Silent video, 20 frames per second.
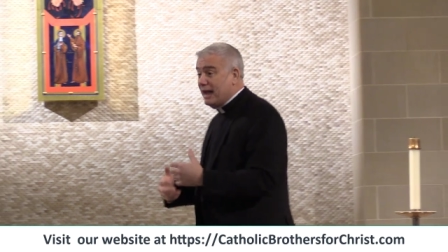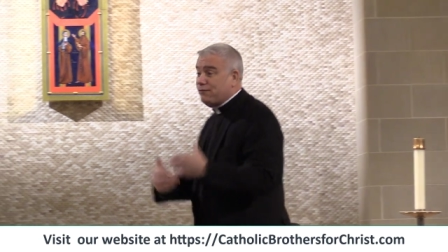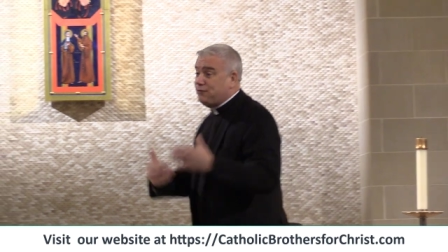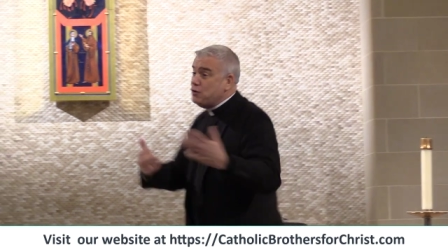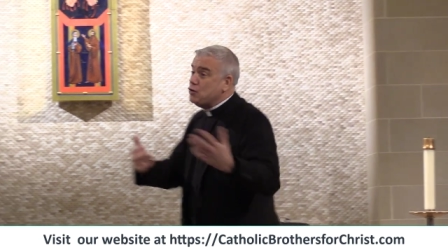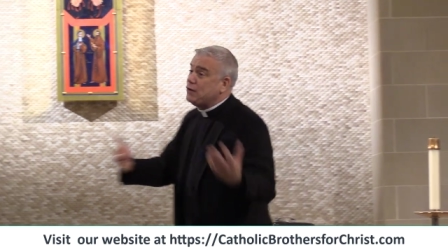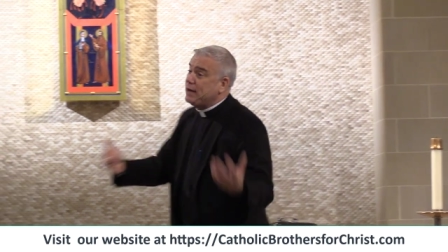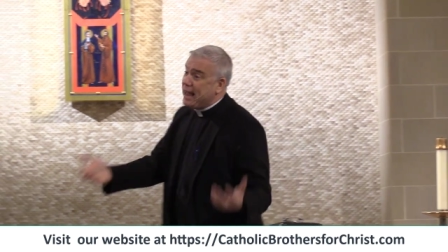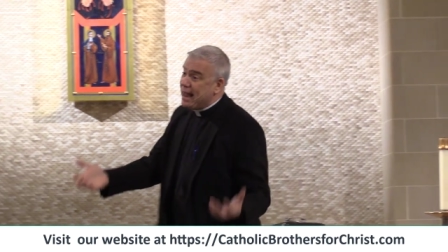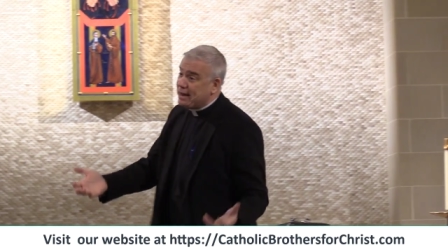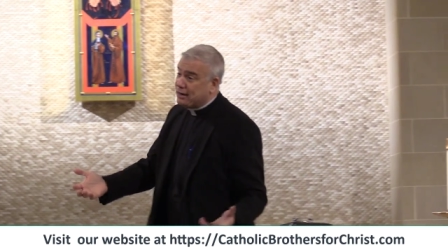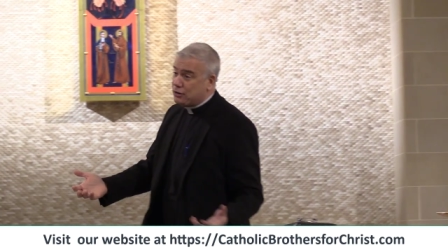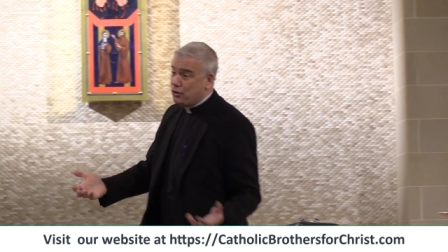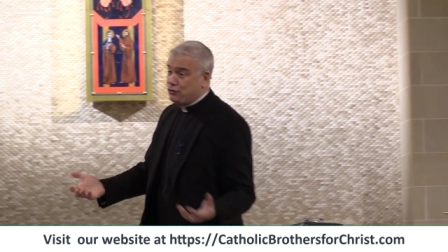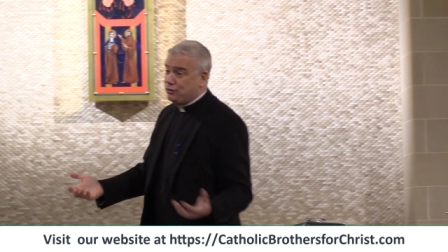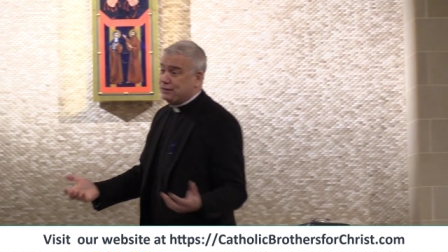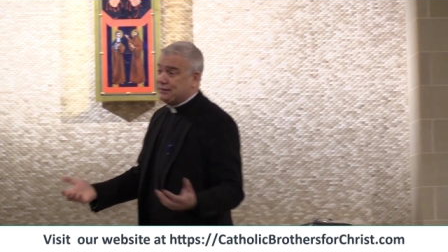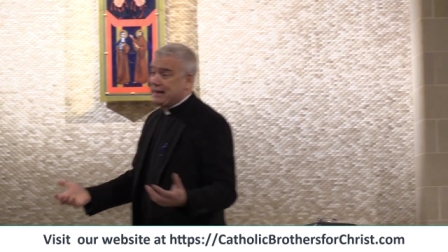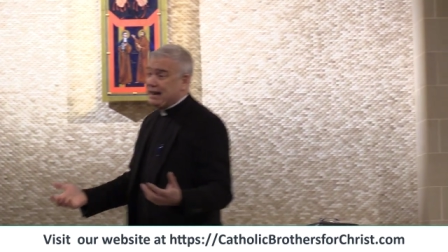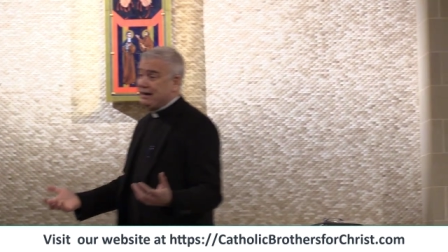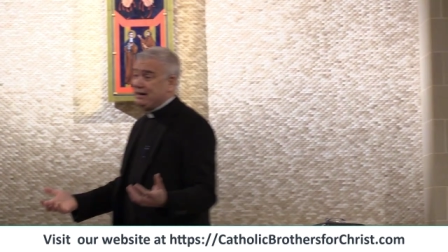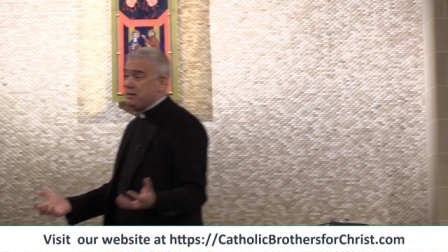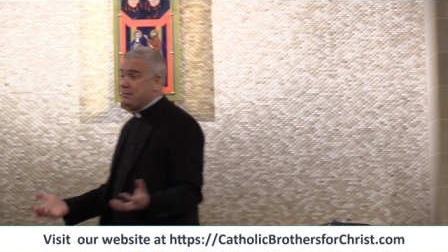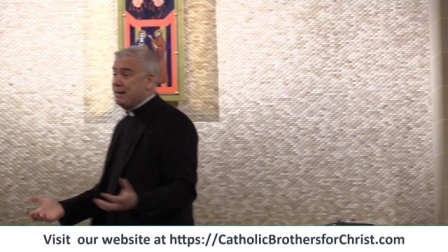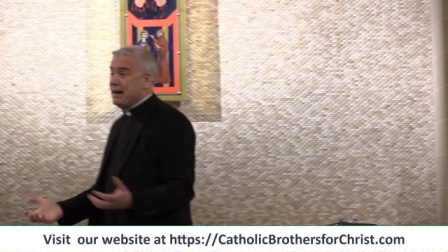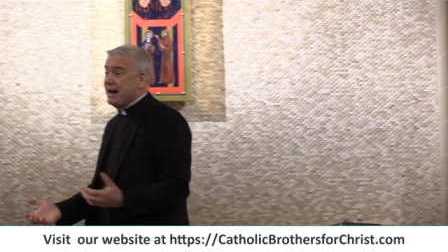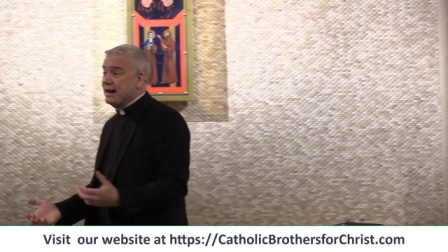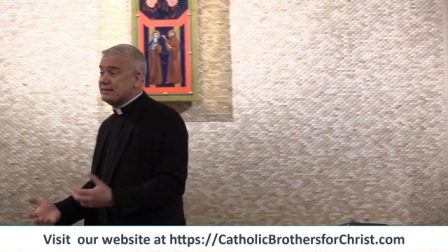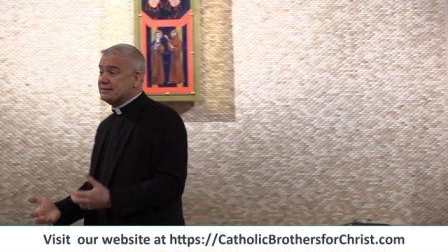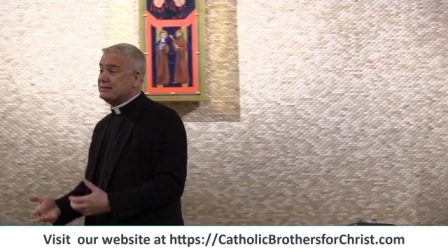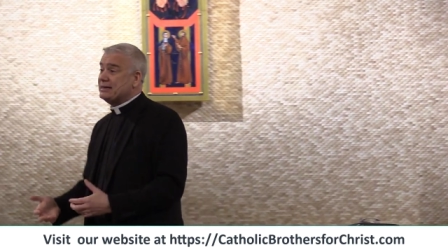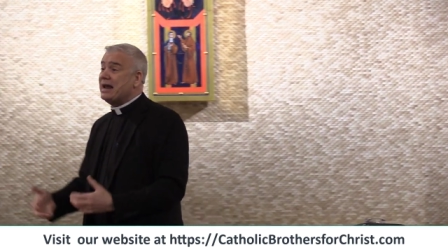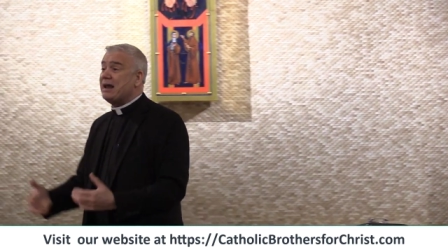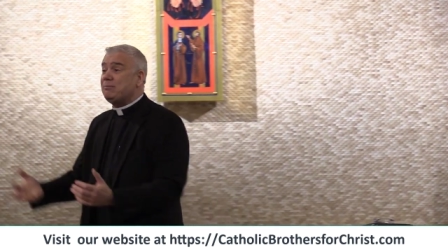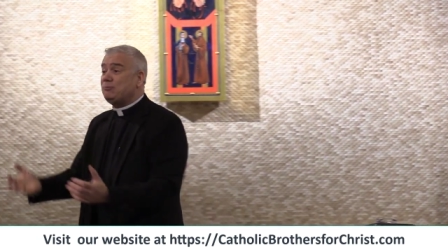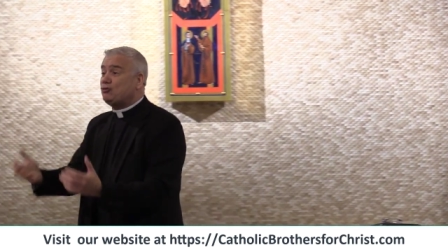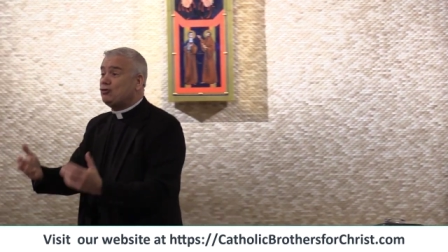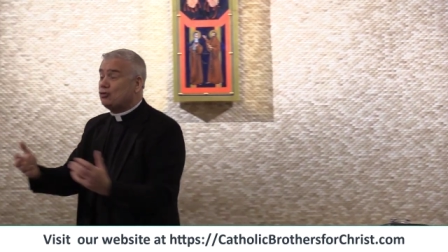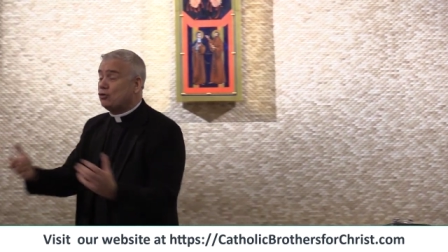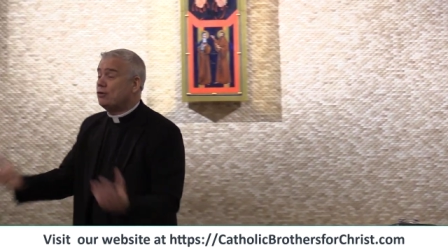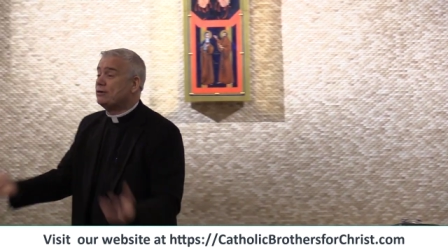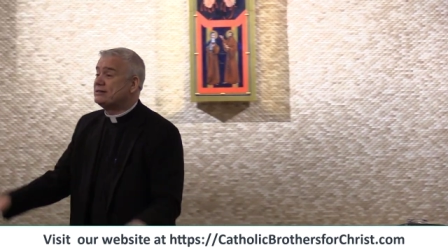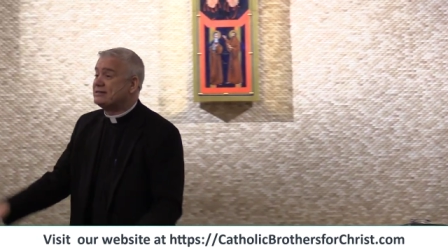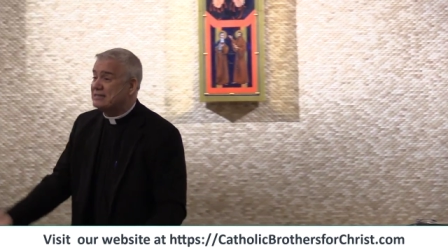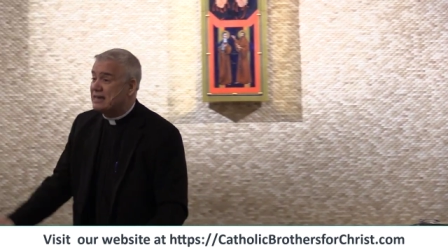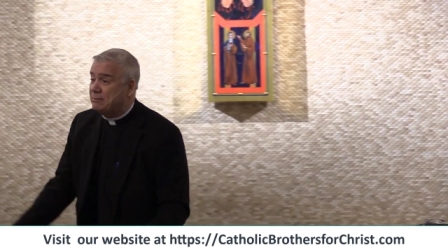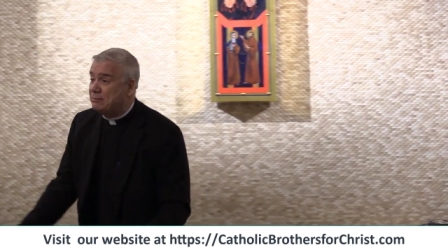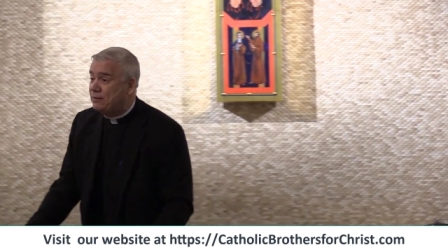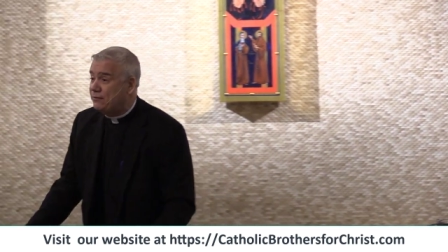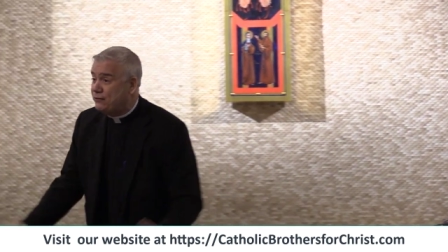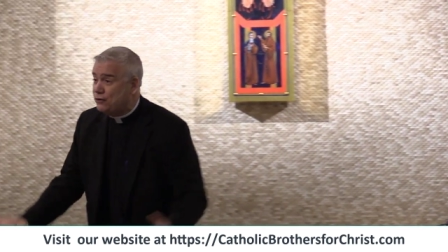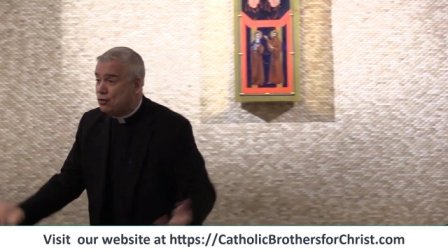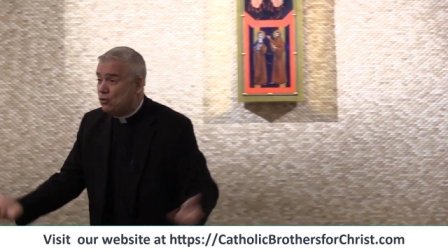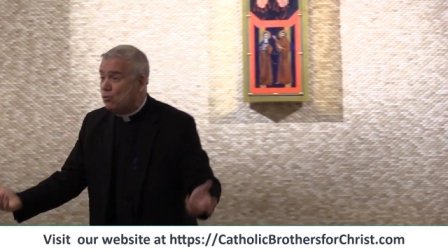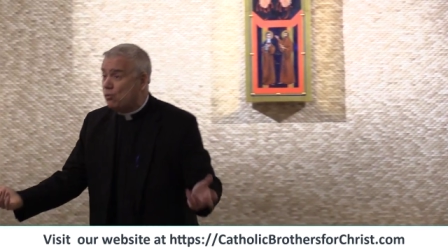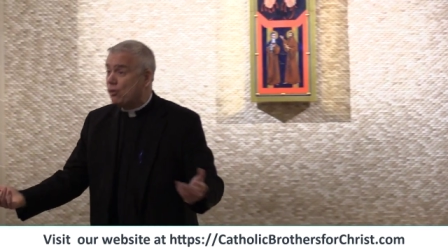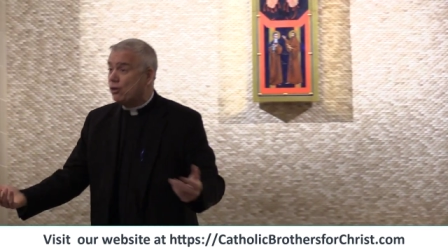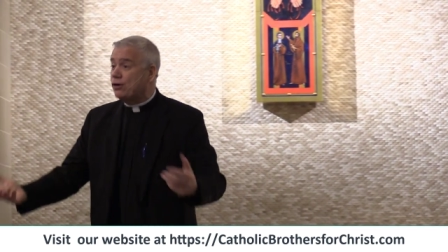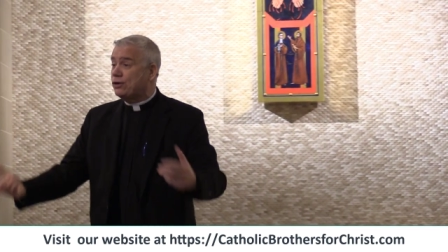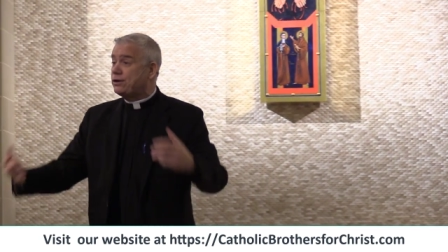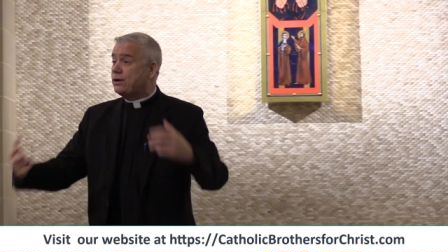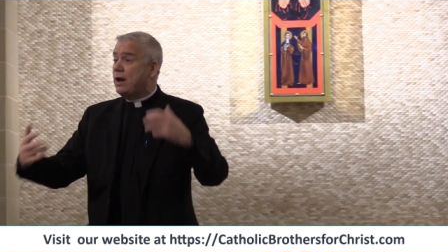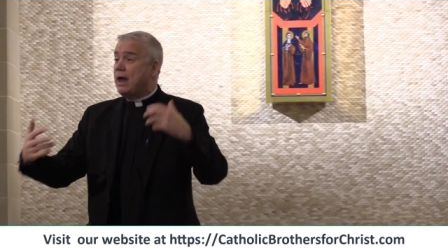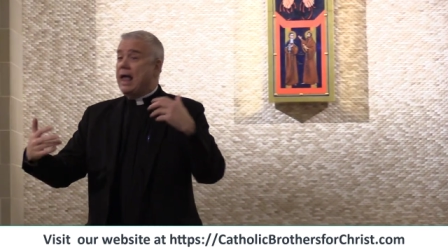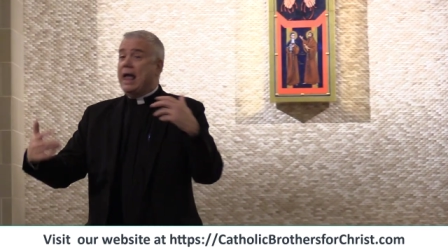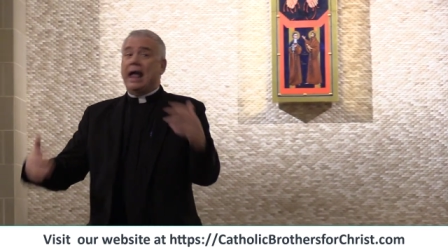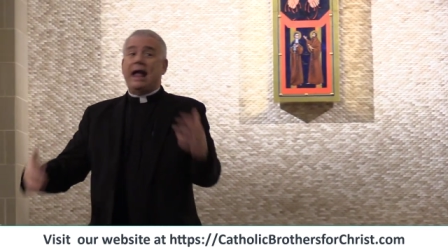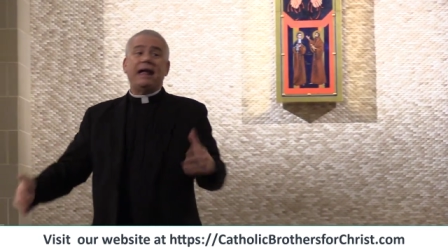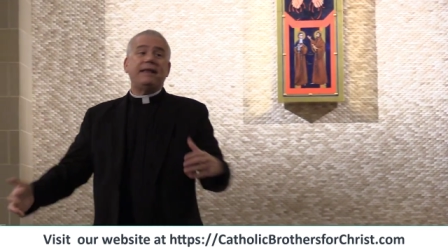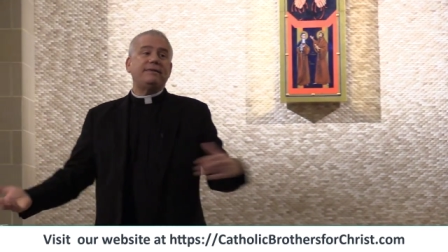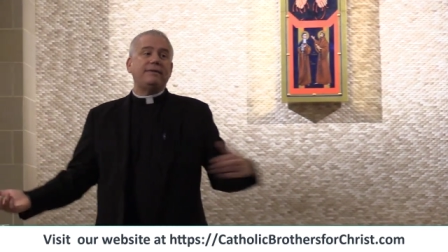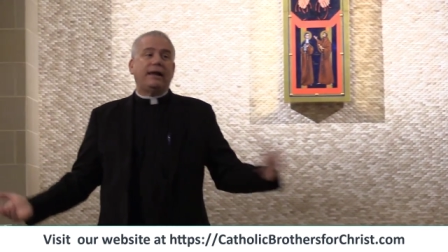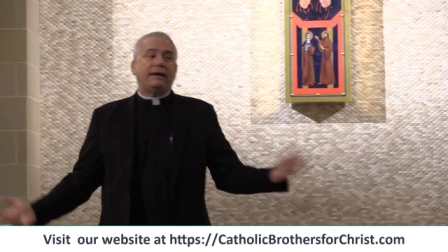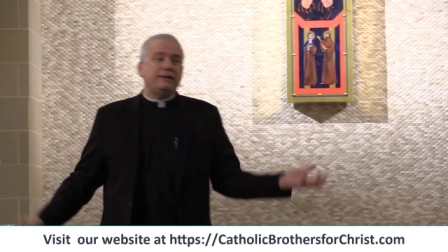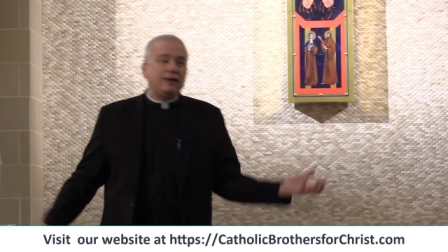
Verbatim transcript: if you can't go to daily mass, and I'm sure some of you work and,